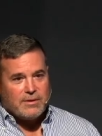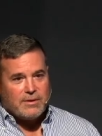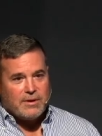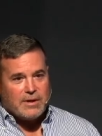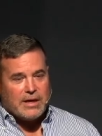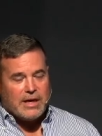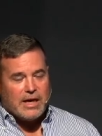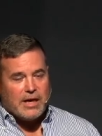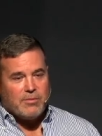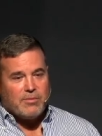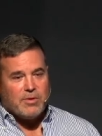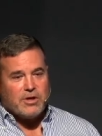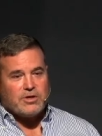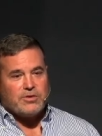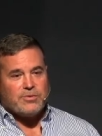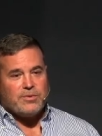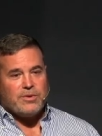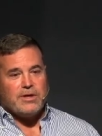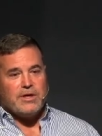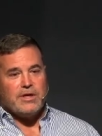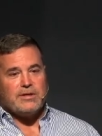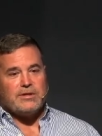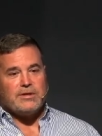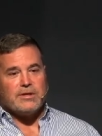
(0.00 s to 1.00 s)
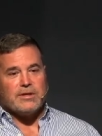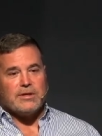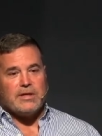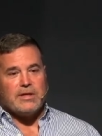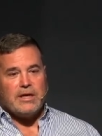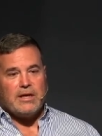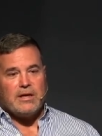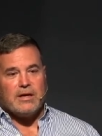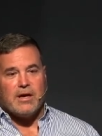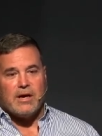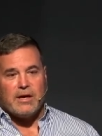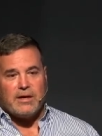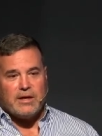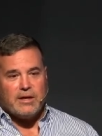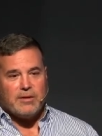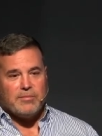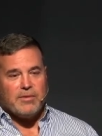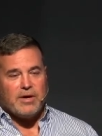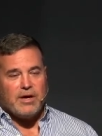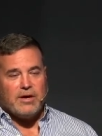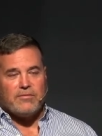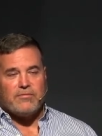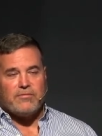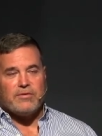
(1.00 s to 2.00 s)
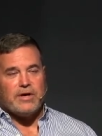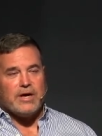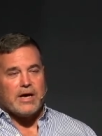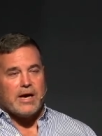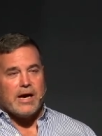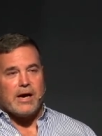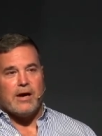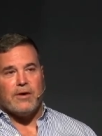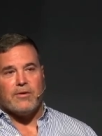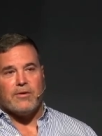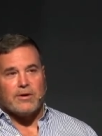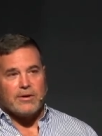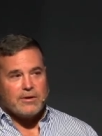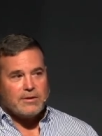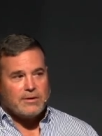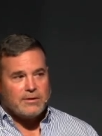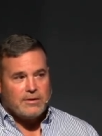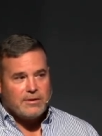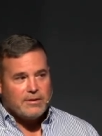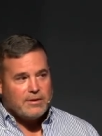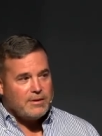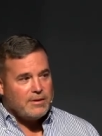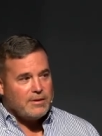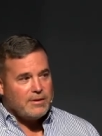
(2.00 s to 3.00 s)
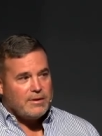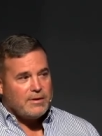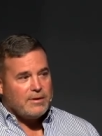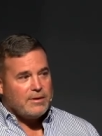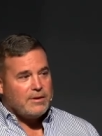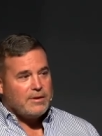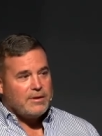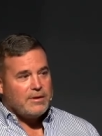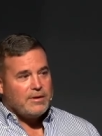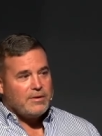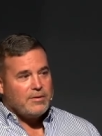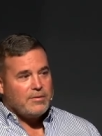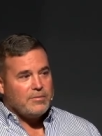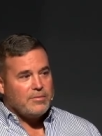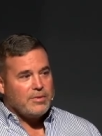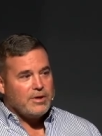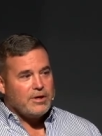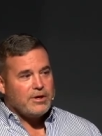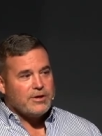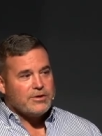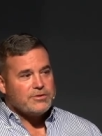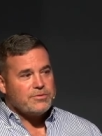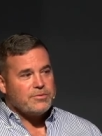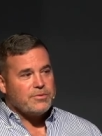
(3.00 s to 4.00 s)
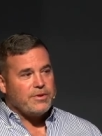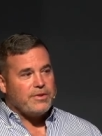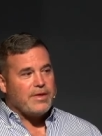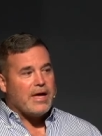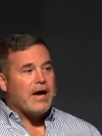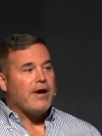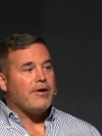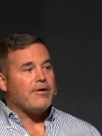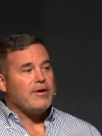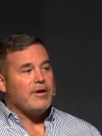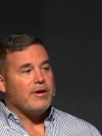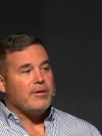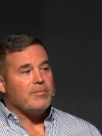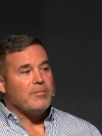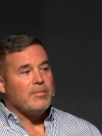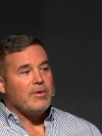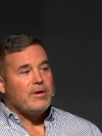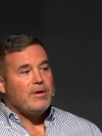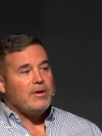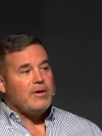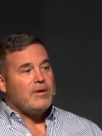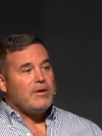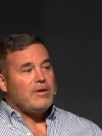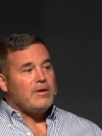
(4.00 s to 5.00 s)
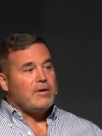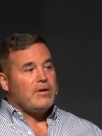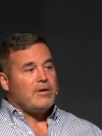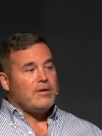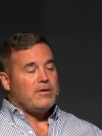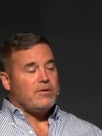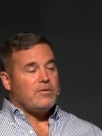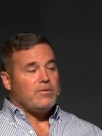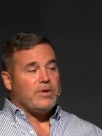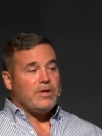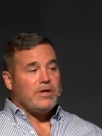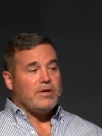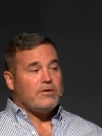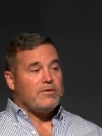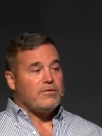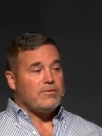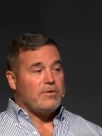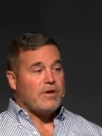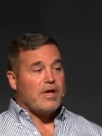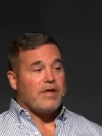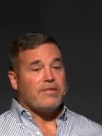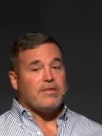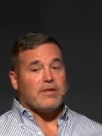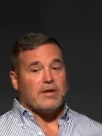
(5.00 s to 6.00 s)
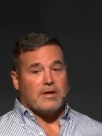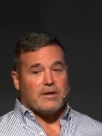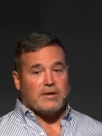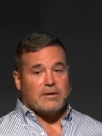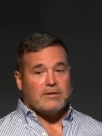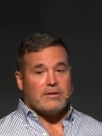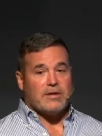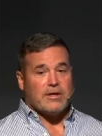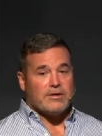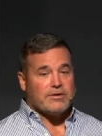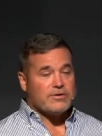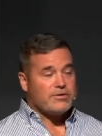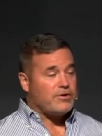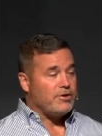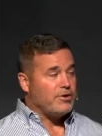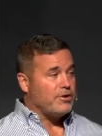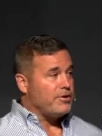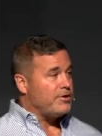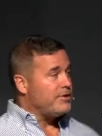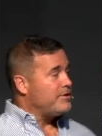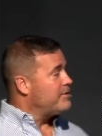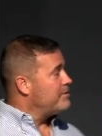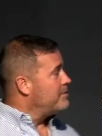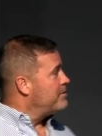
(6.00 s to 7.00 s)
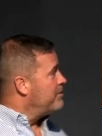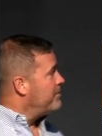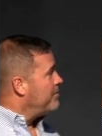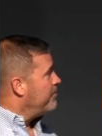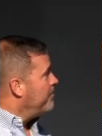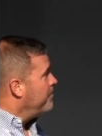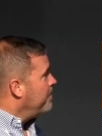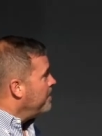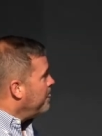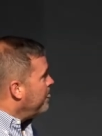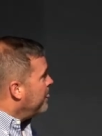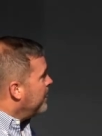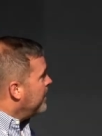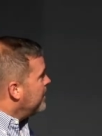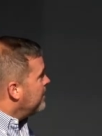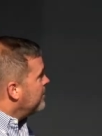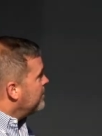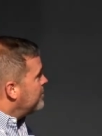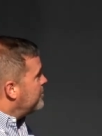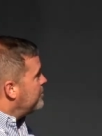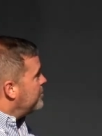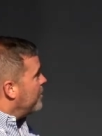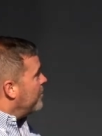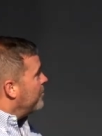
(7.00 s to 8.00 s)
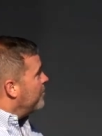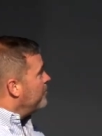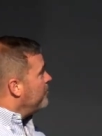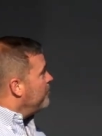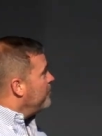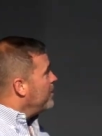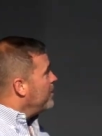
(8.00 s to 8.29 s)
and how much we need to lean on Him every hour. Because without Him, we can do nothing that is good. So